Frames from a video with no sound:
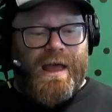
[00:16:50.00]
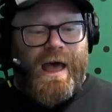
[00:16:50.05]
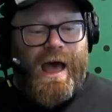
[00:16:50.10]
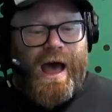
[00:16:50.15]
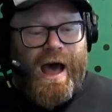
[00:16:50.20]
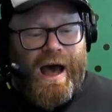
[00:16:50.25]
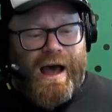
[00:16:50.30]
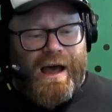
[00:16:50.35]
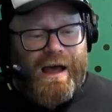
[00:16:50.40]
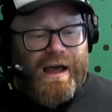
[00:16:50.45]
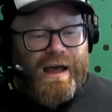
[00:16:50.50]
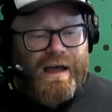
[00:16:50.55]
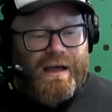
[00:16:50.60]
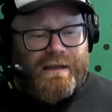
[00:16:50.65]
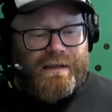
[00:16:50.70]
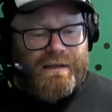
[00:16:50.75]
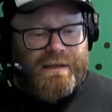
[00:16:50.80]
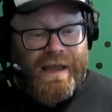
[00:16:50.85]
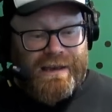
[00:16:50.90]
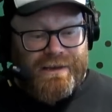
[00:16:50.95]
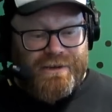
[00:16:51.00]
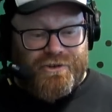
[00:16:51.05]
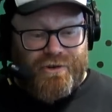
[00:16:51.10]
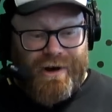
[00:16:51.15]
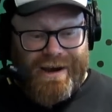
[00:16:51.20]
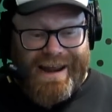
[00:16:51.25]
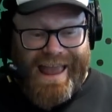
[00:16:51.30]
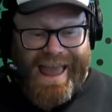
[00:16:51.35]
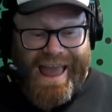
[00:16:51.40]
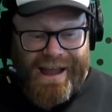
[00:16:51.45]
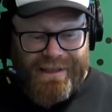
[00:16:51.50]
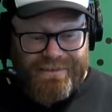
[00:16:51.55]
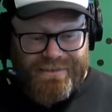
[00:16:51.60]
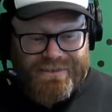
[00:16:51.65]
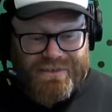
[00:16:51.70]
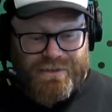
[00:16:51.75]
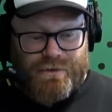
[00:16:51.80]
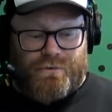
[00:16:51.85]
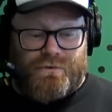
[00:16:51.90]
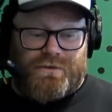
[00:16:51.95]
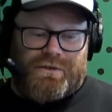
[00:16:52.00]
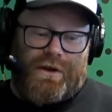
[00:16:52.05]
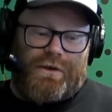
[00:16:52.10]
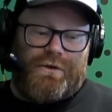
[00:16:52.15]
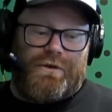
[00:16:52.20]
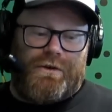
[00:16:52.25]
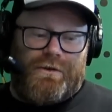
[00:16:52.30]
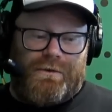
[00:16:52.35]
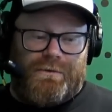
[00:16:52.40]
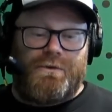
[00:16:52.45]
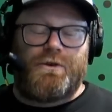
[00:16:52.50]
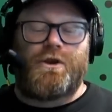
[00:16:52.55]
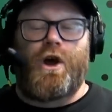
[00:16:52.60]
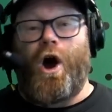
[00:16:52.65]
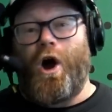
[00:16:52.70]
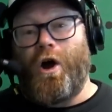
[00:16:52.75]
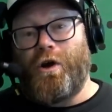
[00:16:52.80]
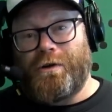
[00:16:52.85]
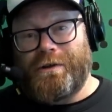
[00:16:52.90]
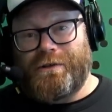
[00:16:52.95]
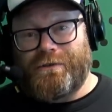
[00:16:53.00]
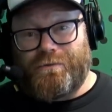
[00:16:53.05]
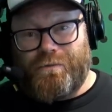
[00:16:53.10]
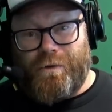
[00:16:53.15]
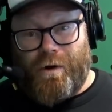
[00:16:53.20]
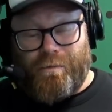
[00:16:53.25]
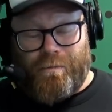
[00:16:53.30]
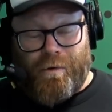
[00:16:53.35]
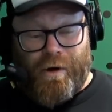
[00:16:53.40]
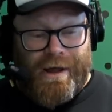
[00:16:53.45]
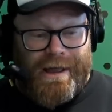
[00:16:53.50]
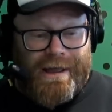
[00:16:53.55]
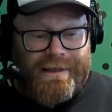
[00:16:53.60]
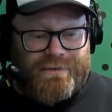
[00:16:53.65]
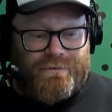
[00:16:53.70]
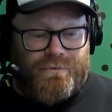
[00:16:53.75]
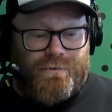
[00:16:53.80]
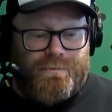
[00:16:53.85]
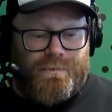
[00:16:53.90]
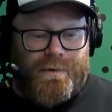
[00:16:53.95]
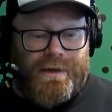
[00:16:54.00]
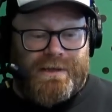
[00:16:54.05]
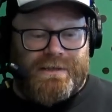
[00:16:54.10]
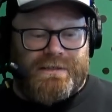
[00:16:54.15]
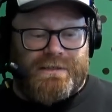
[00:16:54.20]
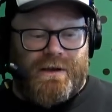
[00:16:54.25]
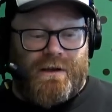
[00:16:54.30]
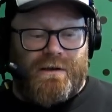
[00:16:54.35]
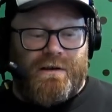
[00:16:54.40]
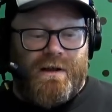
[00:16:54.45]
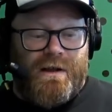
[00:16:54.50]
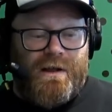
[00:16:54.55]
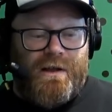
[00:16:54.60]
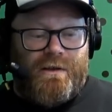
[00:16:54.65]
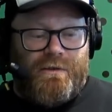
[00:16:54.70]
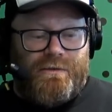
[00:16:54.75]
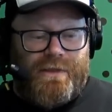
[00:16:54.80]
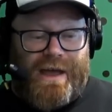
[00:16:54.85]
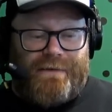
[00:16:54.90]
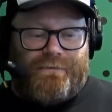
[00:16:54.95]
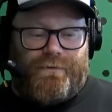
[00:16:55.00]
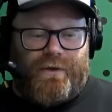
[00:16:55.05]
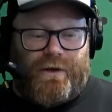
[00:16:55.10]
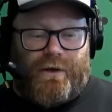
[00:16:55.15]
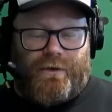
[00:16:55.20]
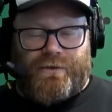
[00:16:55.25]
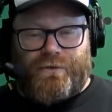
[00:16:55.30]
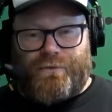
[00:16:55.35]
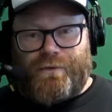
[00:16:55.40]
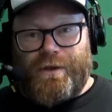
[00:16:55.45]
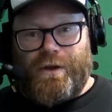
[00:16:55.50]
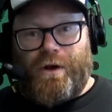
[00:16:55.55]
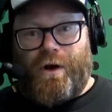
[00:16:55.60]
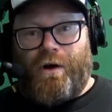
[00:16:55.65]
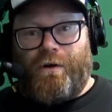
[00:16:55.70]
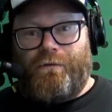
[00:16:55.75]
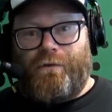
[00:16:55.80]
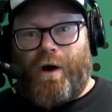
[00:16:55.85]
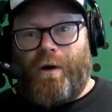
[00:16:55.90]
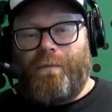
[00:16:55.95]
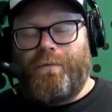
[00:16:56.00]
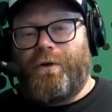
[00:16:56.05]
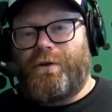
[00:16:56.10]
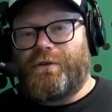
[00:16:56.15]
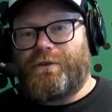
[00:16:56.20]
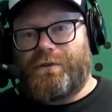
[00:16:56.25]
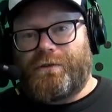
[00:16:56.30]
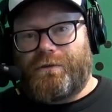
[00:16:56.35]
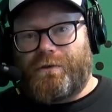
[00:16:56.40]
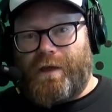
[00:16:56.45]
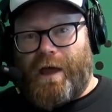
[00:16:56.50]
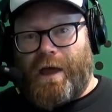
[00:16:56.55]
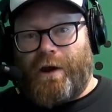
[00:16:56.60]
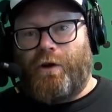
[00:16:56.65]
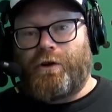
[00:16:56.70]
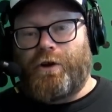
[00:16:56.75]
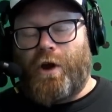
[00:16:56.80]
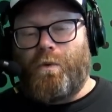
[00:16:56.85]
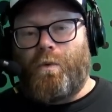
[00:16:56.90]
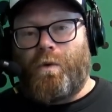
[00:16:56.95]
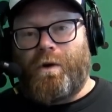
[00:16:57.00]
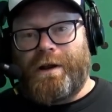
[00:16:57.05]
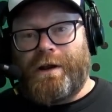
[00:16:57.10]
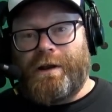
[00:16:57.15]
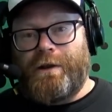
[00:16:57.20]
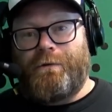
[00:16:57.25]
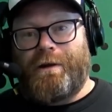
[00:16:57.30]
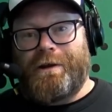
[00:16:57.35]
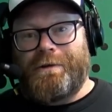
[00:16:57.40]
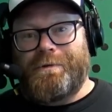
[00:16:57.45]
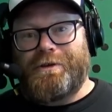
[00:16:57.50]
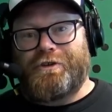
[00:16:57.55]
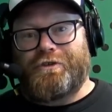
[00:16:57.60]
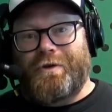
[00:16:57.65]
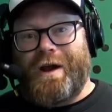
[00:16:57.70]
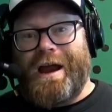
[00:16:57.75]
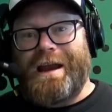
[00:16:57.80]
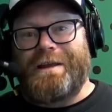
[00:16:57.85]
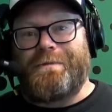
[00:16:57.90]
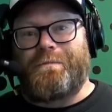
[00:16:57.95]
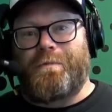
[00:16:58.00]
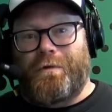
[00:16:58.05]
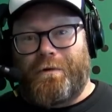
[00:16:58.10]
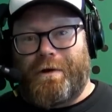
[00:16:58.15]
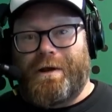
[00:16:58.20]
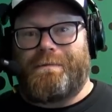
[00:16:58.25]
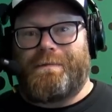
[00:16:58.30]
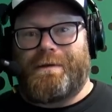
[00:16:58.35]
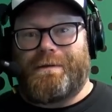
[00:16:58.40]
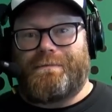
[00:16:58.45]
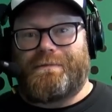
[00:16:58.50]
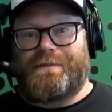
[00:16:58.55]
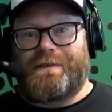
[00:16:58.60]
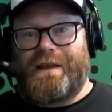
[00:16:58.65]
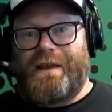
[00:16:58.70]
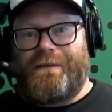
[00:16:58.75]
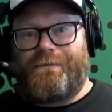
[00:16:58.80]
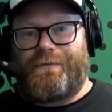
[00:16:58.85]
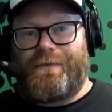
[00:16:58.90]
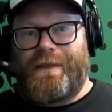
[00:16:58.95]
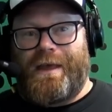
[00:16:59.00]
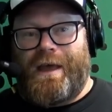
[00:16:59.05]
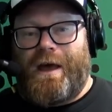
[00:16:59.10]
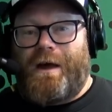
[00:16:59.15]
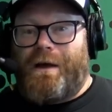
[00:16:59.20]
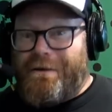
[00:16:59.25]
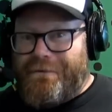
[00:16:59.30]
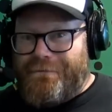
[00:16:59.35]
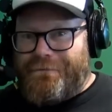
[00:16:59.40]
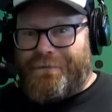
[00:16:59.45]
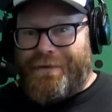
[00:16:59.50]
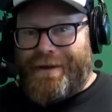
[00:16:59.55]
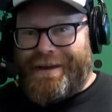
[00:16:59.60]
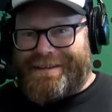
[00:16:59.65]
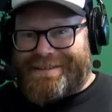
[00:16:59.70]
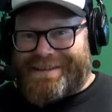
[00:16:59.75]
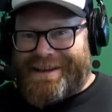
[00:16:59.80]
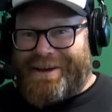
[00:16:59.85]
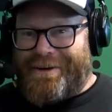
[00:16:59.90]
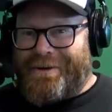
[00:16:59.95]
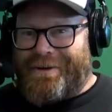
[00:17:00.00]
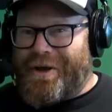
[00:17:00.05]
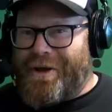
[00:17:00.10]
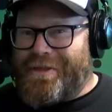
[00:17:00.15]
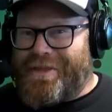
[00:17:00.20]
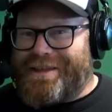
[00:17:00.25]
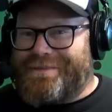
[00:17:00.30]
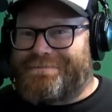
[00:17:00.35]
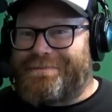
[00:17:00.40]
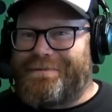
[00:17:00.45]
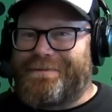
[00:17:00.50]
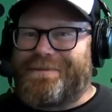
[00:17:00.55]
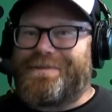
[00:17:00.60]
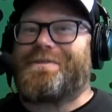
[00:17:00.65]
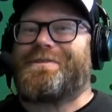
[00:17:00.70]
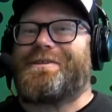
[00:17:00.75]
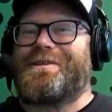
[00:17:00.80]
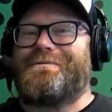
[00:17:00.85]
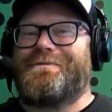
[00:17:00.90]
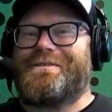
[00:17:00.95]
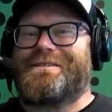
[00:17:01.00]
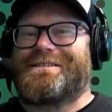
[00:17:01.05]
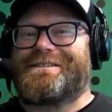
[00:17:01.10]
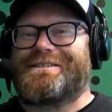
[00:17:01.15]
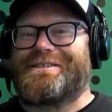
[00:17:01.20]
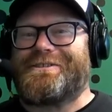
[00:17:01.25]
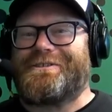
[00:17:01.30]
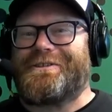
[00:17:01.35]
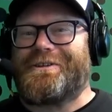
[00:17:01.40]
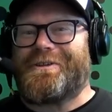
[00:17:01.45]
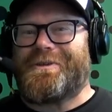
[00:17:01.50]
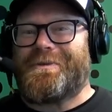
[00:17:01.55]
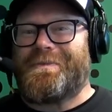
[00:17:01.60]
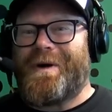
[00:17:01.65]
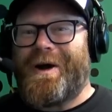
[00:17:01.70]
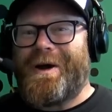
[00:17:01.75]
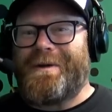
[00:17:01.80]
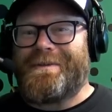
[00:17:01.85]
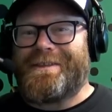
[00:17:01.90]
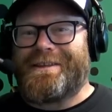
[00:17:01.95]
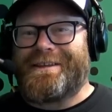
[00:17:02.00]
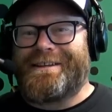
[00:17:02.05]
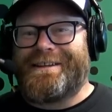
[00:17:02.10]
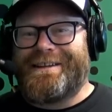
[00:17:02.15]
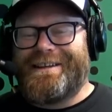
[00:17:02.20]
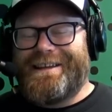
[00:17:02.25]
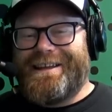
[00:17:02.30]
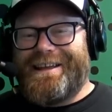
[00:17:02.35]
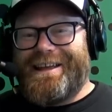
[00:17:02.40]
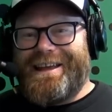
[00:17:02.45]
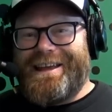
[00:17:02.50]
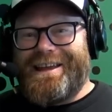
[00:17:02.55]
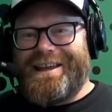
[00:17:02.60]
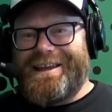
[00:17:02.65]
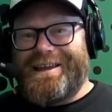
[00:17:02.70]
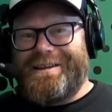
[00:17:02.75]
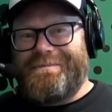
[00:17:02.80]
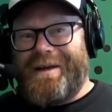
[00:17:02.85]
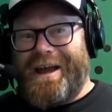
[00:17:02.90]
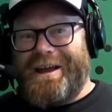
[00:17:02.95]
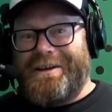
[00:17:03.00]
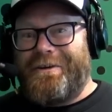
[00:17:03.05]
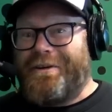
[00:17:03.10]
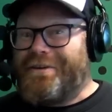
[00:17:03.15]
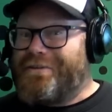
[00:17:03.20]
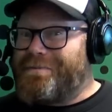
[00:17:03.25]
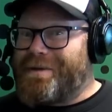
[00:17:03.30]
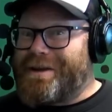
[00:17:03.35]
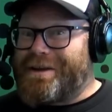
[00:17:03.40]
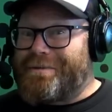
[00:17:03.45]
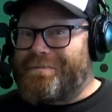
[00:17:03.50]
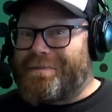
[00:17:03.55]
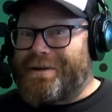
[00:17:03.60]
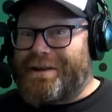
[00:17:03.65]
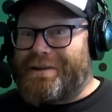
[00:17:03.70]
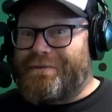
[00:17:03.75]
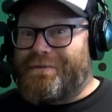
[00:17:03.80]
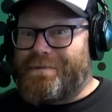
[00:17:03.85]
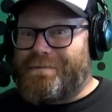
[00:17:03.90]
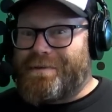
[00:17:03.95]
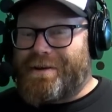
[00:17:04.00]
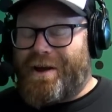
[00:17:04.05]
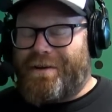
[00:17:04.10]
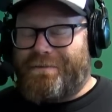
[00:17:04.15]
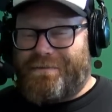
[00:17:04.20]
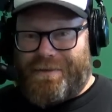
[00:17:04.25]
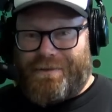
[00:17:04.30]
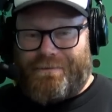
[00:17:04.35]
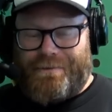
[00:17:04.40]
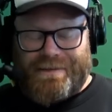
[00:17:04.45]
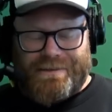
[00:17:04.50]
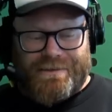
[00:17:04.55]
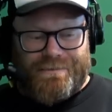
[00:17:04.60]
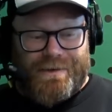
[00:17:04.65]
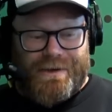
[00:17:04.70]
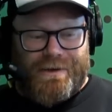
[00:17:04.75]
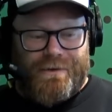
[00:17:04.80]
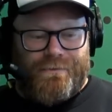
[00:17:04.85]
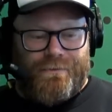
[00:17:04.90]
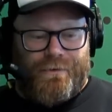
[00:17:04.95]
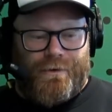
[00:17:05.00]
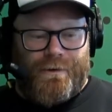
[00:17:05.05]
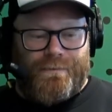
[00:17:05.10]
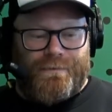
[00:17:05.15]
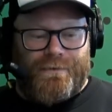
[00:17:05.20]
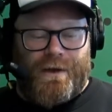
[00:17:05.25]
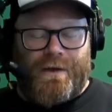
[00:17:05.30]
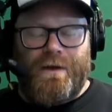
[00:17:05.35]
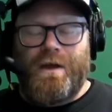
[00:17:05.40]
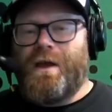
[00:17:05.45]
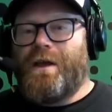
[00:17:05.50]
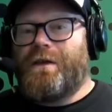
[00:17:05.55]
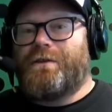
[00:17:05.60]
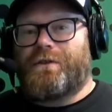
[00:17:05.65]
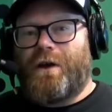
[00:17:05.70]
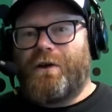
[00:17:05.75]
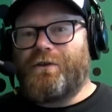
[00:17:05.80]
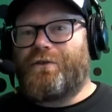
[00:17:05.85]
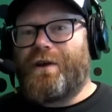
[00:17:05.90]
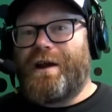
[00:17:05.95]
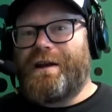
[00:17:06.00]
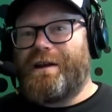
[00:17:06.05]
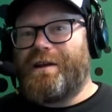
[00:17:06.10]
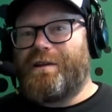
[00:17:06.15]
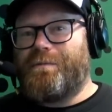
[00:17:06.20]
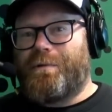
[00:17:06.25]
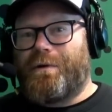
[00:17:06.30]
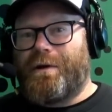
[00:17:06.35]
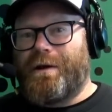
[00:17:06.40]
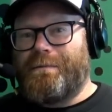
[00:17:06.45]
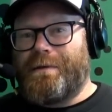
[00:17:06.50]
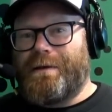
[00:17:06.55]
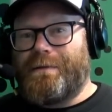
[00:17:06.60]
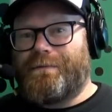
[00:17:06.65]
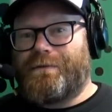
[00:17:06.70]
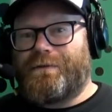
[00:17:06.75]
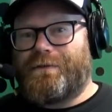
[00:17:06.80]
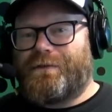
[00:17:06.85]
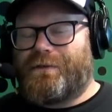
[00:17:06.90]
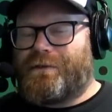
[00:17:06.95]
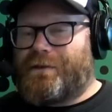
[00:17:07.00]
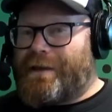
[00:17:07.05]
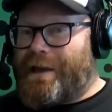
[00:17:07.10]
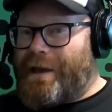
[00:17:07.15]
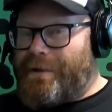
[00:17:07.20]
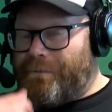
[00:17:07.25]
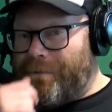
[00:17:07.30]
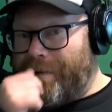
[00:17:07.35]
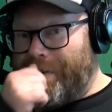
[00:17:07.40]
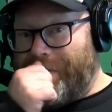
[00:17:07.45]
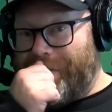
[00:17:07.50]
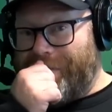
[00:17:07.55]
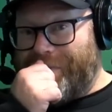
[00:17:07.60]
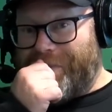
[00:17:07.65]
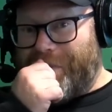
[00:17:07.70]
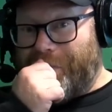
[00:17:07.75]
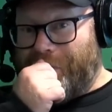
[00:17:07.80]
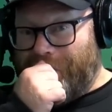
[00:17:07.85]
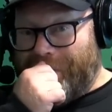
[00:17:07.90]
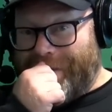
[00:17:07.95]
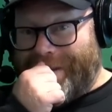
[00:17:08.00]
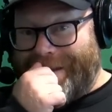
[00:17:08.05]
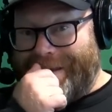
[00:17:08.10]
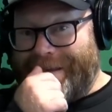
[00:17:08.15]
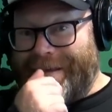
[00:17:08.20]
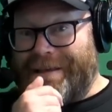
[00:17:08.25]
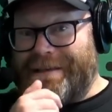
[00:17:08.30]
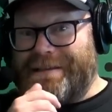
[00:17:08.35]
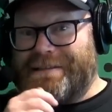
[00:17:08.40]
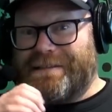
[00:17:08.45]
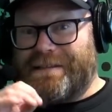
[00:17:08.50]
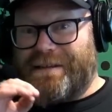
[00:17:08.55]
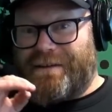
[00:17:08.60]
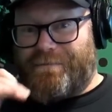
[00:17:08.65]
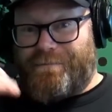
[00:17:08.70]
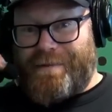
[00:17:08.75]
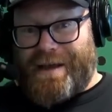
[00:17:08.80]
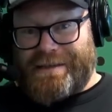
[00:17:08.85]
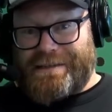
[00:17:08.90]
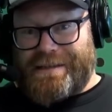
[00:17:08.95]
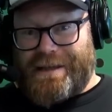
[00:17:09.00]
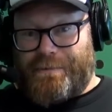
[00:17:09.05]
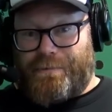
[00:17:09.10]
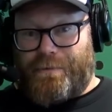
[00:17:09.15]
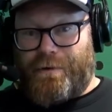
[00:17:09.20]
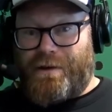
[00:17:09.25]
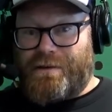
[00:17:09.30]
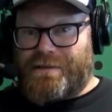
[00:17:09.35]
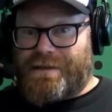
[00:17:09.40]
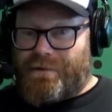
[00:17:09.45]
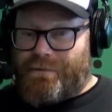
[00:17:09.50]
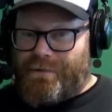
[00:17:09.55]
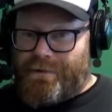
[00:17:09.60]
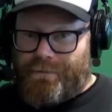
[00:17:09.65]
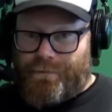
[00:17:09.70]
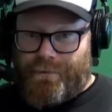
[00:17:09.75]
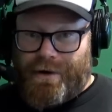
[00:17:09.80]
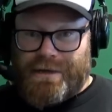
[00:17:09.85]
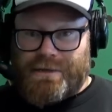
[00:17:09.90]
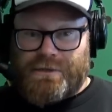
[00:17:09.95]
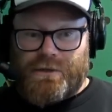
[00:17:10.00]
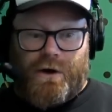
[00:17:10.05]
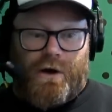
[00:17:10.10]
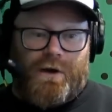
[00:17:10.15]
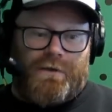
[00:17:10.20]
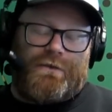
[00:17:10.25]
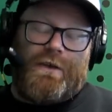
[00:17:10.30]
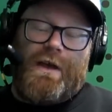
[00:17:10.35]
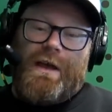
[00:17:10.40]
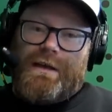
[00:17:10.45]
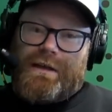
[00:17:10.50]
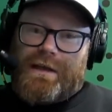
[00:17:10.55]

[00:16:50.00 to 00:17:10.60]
Can you trade out still? So no is what my answer would be. So that philosophy of I'm not, and I don't want anyone to be trading premiums if they're fit. And that's probably the thing with Steele at the moment, that he may not have been completely fit, but hopefully the rest will be good for him. So don't trade any premiums. Get rid of rookies that have maxed out in price. Get rid of red dots.